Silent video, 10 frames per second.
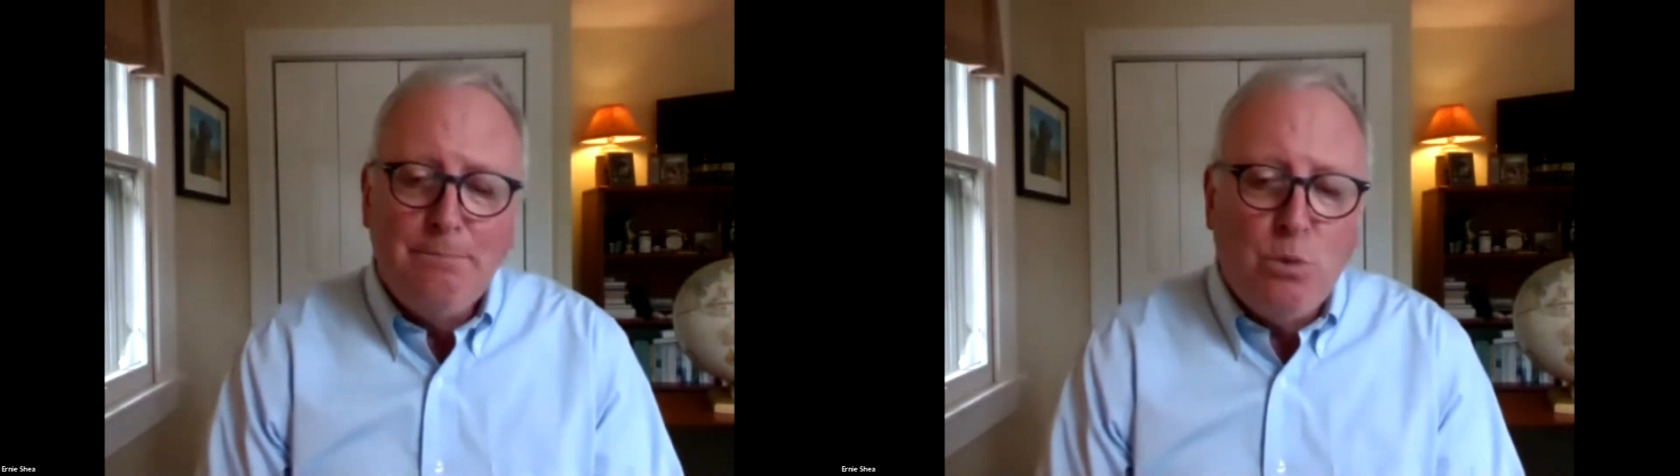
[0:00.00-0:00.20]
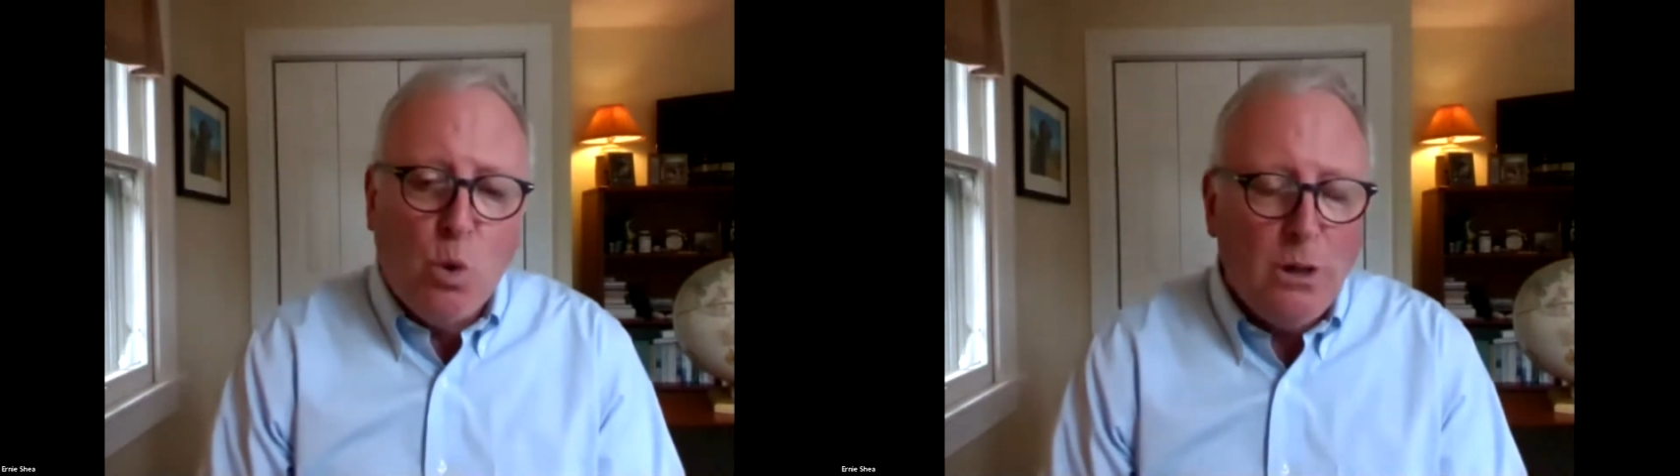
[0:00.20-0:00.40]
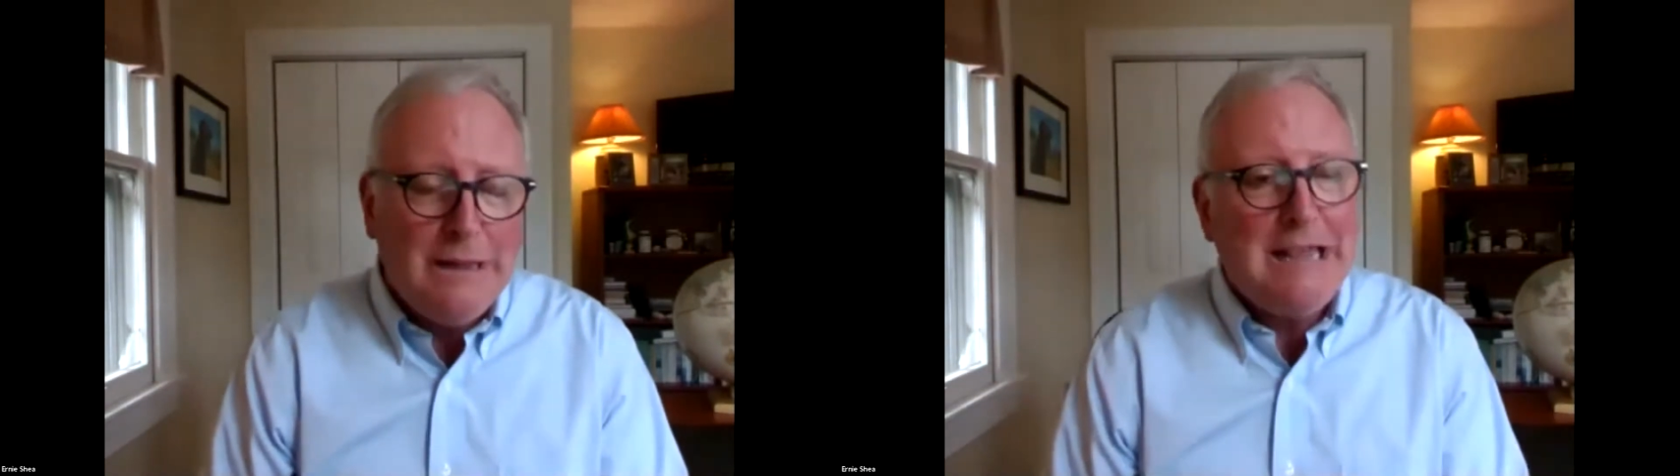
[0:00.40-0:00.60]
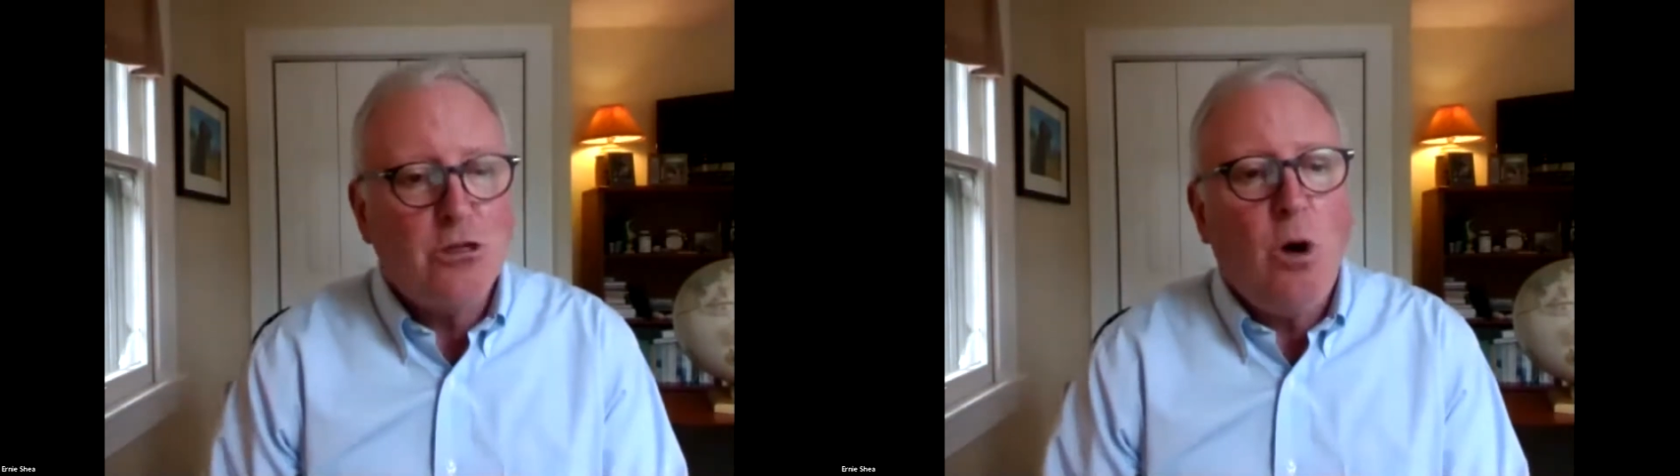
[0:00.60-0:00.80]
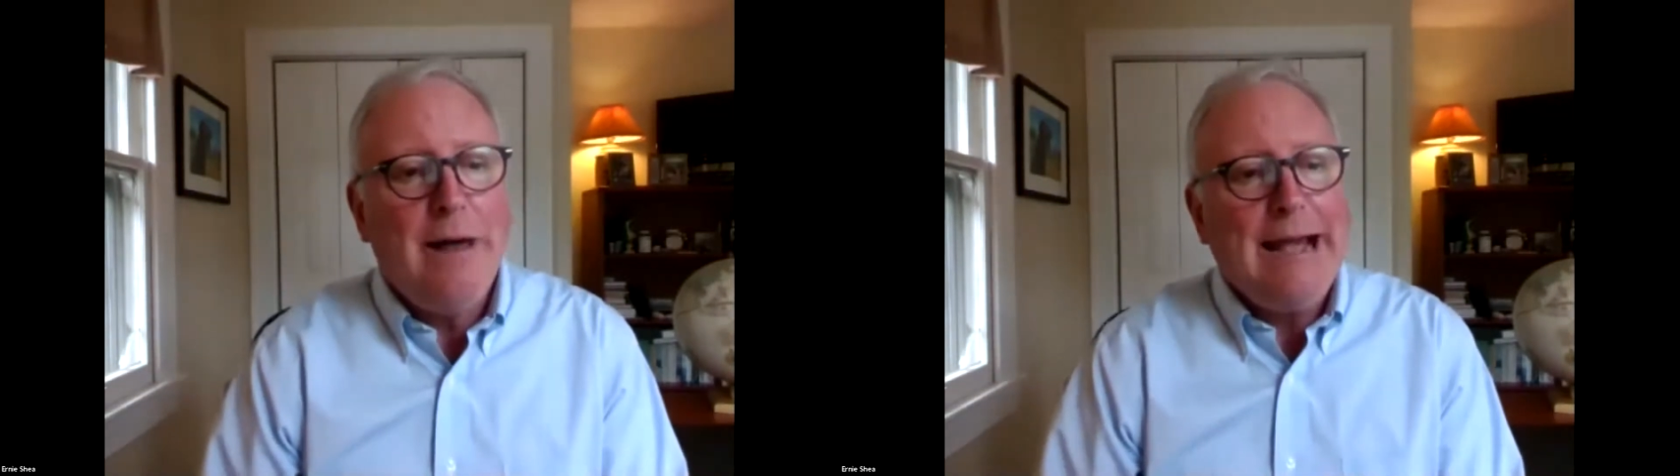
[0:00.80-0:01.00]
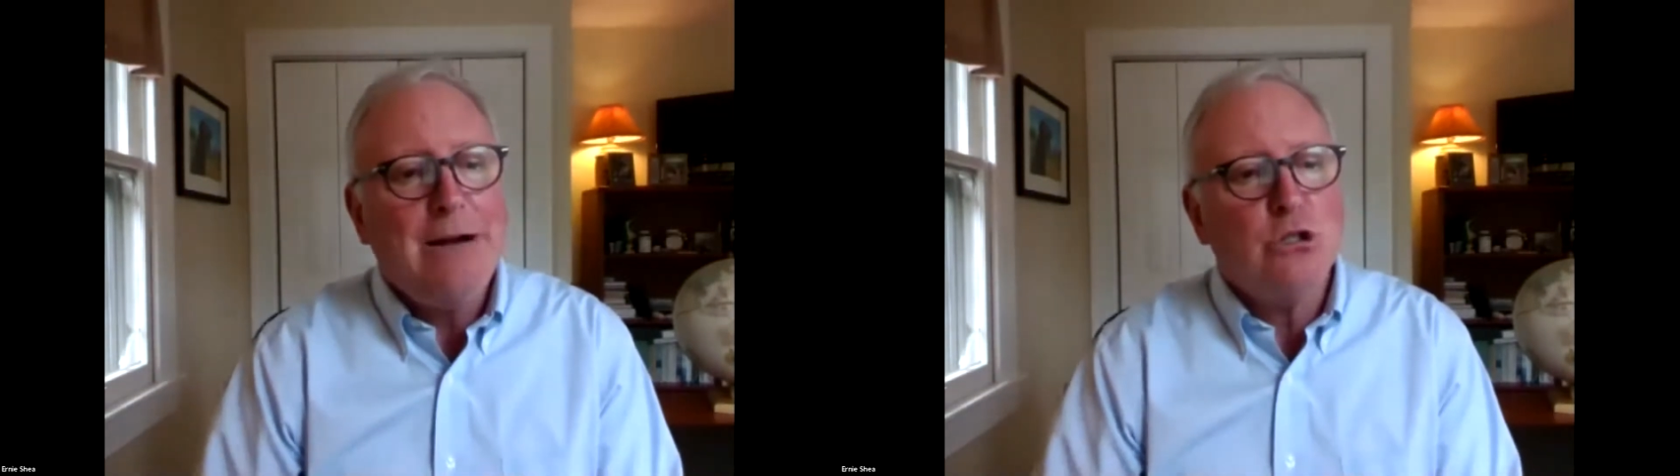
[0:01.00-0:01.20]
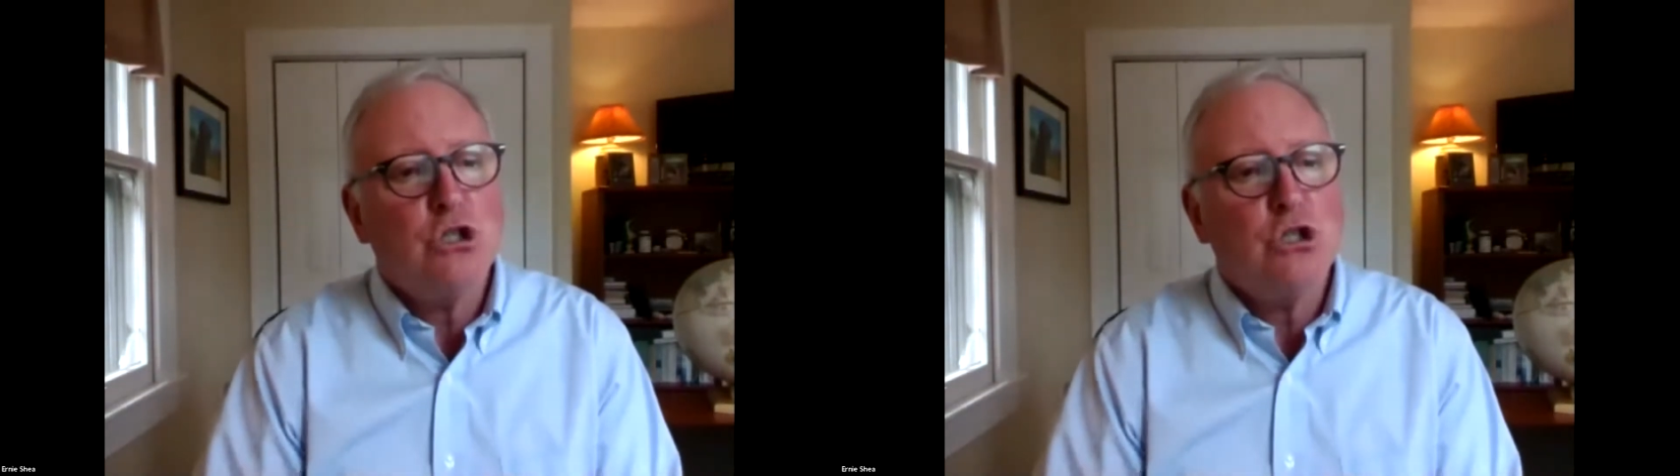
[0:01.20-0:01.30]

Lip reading: poorly thought out